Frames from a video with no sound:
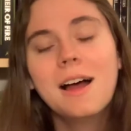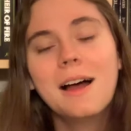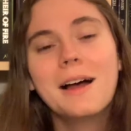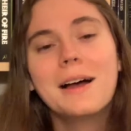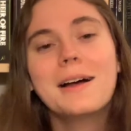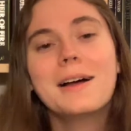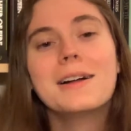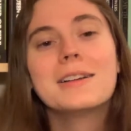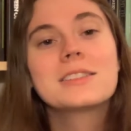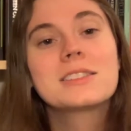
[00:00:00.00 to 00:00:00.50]

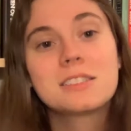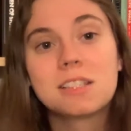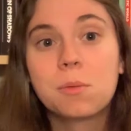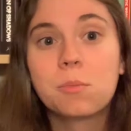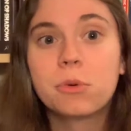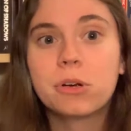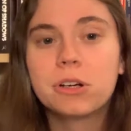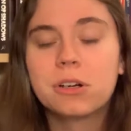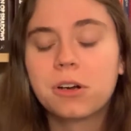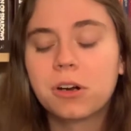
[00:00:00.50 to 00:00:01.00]
Uh,
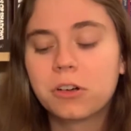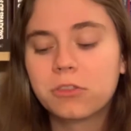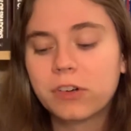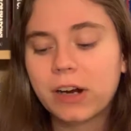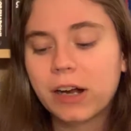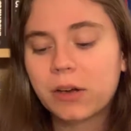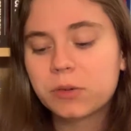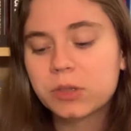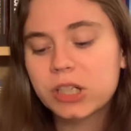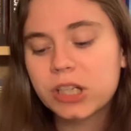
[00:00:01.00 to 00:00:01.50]
somewhere
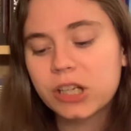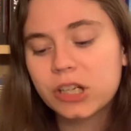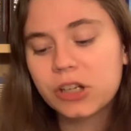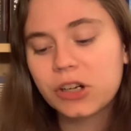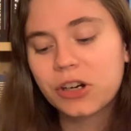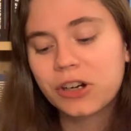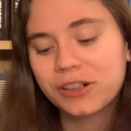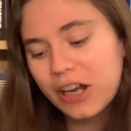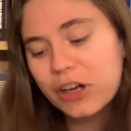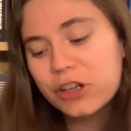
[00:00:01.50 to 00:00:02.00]
around
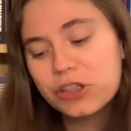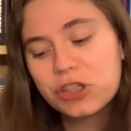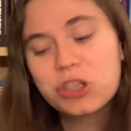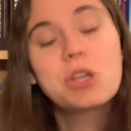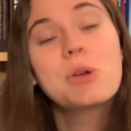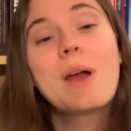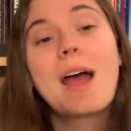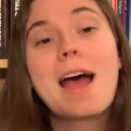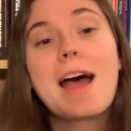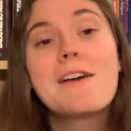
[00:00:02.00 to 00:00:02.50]
here. Do
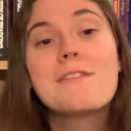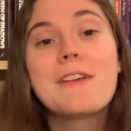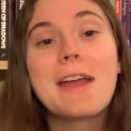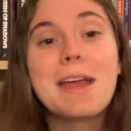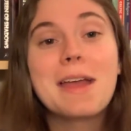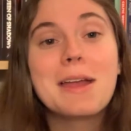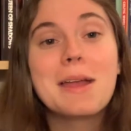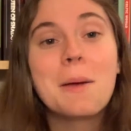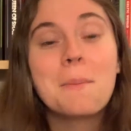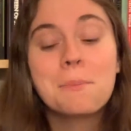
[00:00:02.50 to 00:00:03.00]
you have
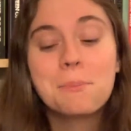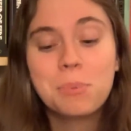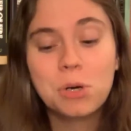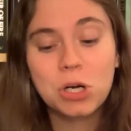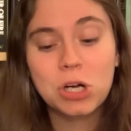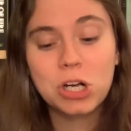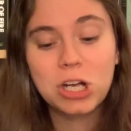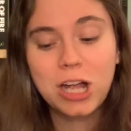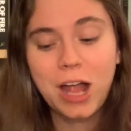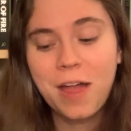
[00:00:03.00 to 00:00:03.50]
a
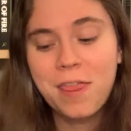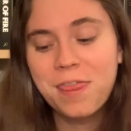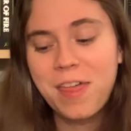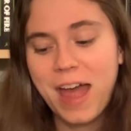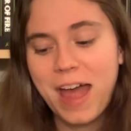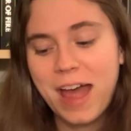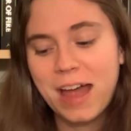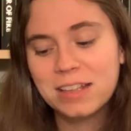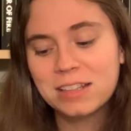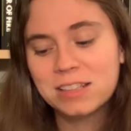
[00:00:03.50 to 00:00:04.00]
book
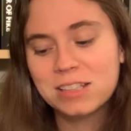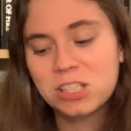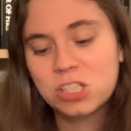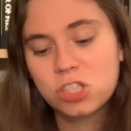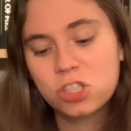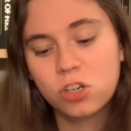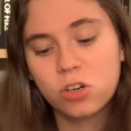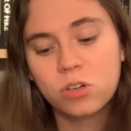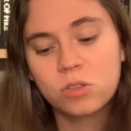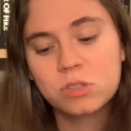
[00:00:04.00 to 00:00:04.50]
that
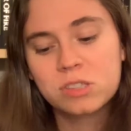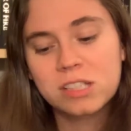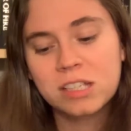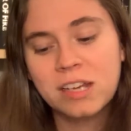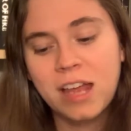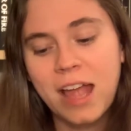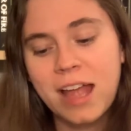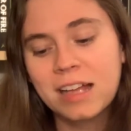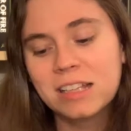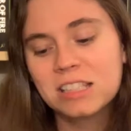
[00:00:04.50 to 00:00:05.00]
starts
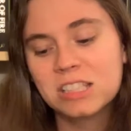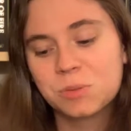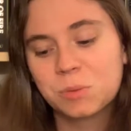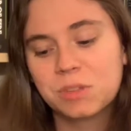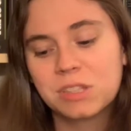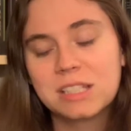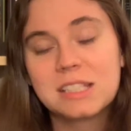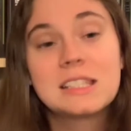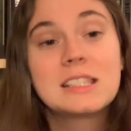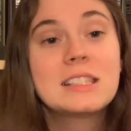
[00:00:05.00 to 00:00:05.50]
and ends
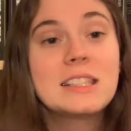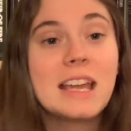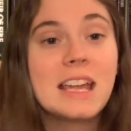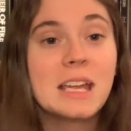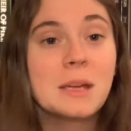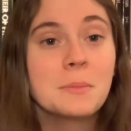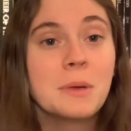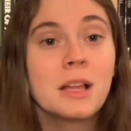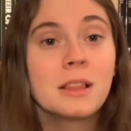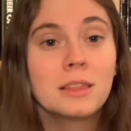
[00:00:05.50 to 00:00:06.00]
with the
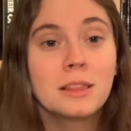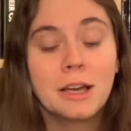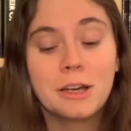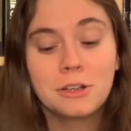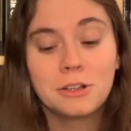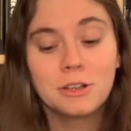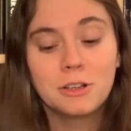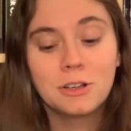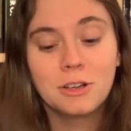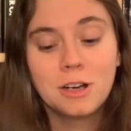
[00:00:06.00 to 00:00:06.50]
same
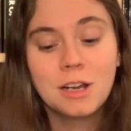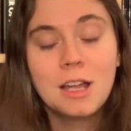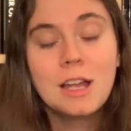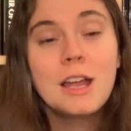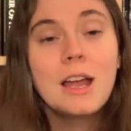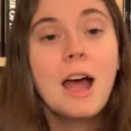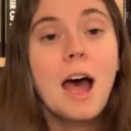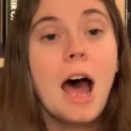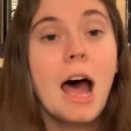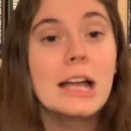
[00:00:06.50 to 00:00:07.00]
letter?
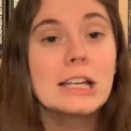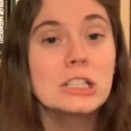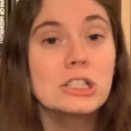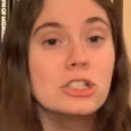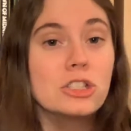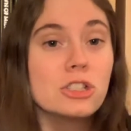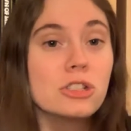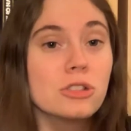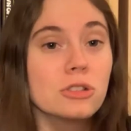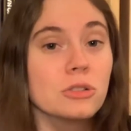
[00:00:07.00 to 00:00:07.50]
I
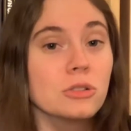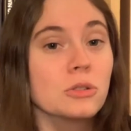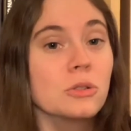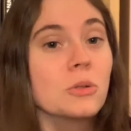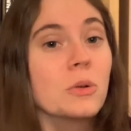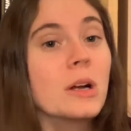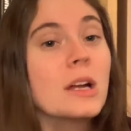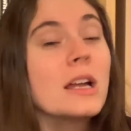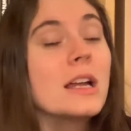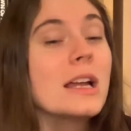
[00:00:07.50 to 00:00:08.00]

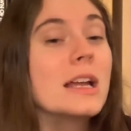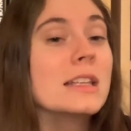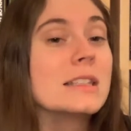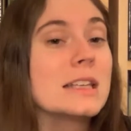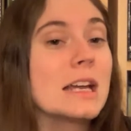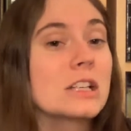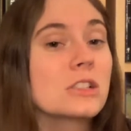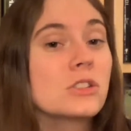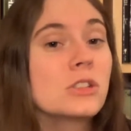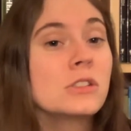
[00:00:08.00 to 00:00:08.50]
do. It's
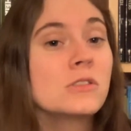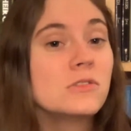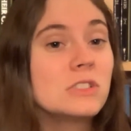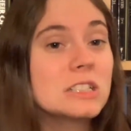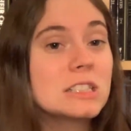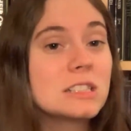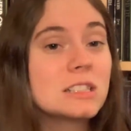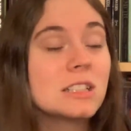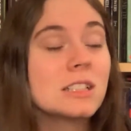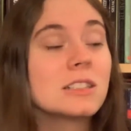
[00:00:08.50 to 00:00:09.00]
actually
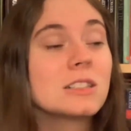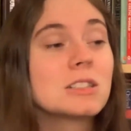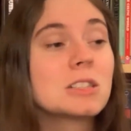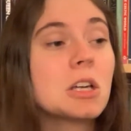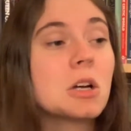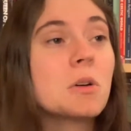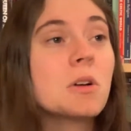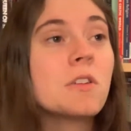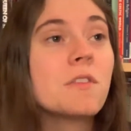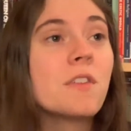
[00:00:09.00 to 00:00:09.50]
recent,
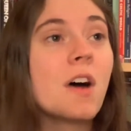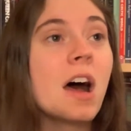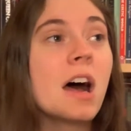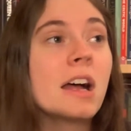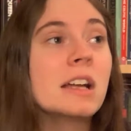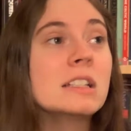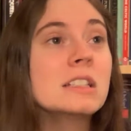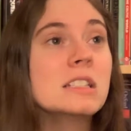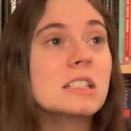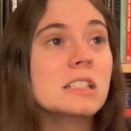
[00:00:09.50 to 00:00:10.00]
so if
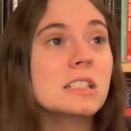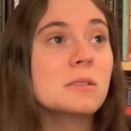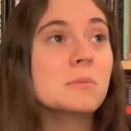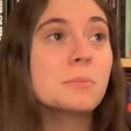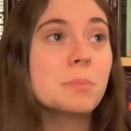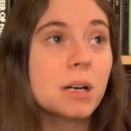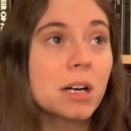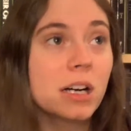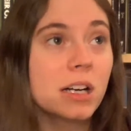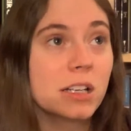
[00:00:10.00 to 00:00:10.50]
I didn't
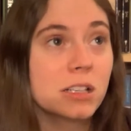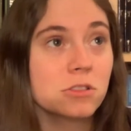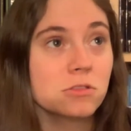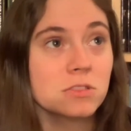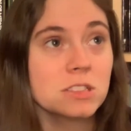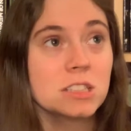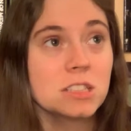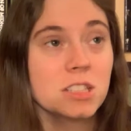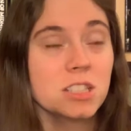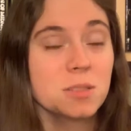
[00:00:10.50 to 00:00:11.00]
buy and
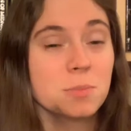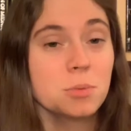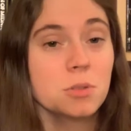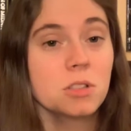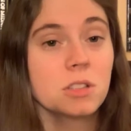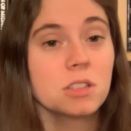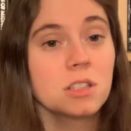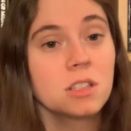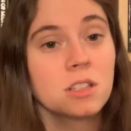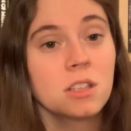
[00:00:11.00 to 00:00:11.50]
read this
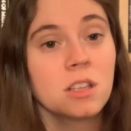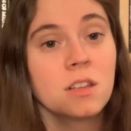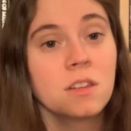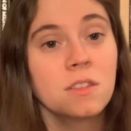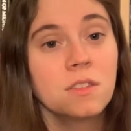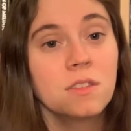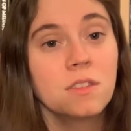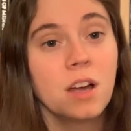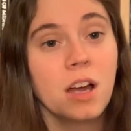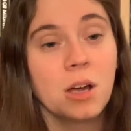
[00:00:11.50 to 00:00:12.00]
book, then
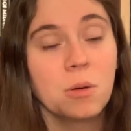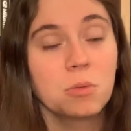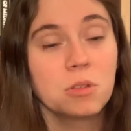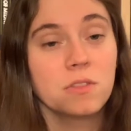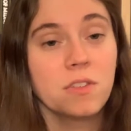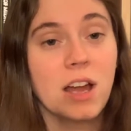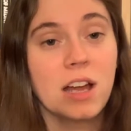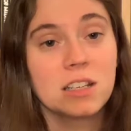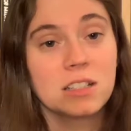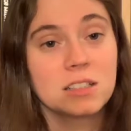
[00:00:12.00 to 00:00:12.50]
I would have
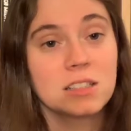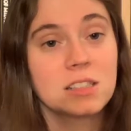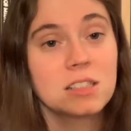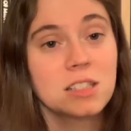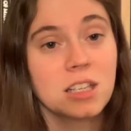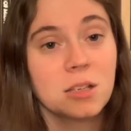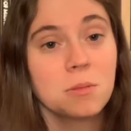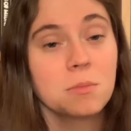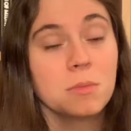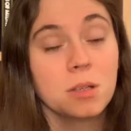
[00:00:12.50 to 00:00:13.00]
had to
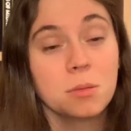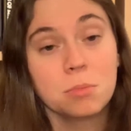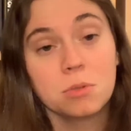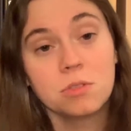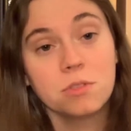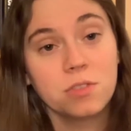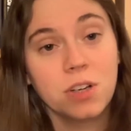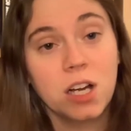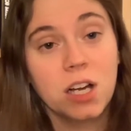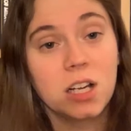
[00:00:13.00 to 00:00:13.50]
skip number
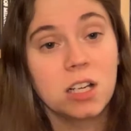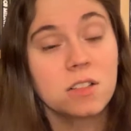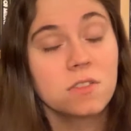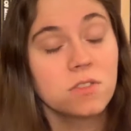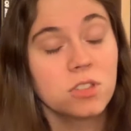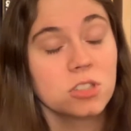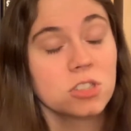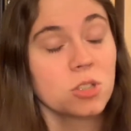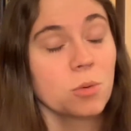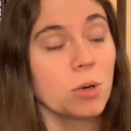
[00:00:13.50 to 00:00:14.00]
five,
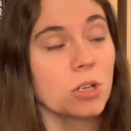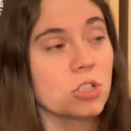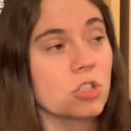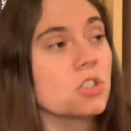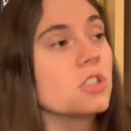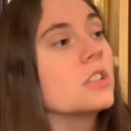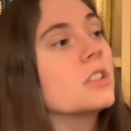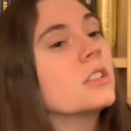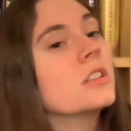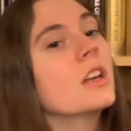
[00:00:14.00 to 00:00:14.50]
this
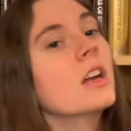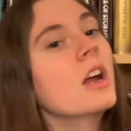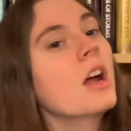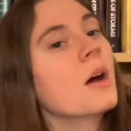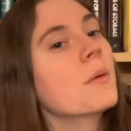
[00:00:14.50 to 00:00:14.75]
question.